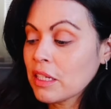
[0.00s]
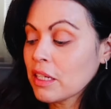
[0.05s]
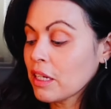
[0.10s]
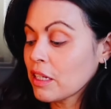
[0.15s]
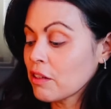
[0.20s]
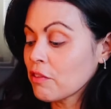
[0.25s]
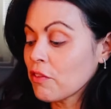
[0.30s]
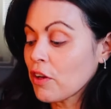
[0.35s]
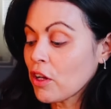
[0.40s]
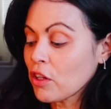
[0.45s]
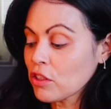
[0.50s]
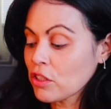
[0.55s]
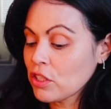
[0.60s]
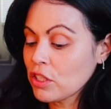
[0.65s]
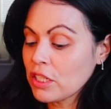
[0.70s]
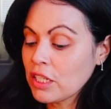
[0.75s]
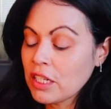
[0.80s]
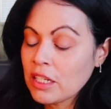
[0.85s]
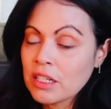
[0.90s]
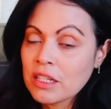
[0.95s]
I kind of
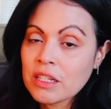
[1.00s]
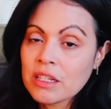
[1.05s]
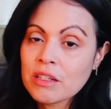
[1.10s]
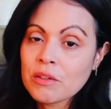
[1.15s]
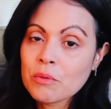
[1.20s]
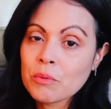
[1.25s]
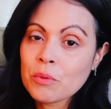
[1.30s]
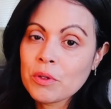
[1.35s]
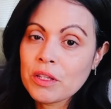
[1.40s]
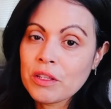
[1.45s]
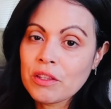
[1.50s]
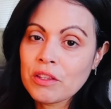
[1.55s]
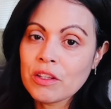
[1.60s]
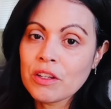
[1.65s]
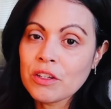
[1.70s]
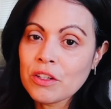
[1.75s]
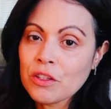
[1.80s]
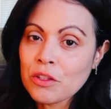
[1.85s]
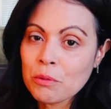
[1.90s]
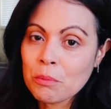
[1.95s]
alternated with
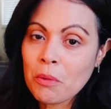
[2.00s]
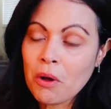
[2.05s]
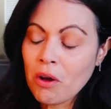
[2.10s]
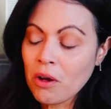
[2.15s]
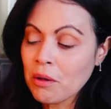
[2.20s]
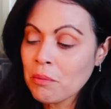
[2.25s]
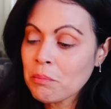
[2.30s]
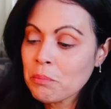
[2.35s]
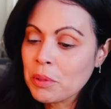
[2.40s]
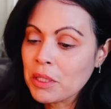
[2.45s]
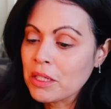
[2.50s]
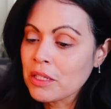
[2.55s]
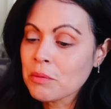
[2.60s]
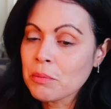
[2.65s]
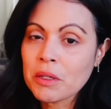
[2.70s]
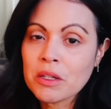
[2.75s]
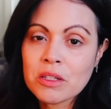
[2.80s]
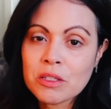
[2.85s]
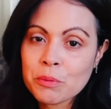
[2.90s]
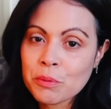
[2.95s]
another mom because
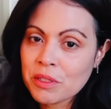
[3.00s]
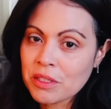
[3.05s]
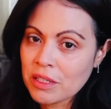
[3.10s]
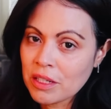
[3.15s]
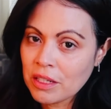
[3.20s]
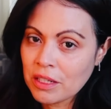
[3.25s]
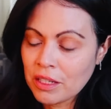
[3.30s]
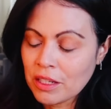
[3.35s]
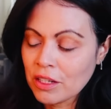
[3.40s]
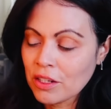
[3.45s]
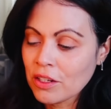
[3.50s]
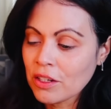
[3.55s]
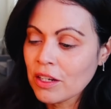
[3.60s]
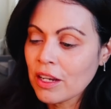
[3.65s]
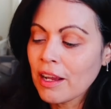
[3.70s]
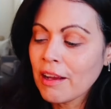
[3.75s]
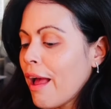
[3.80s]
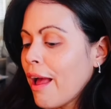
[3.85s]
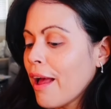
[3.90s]
my husband's not here.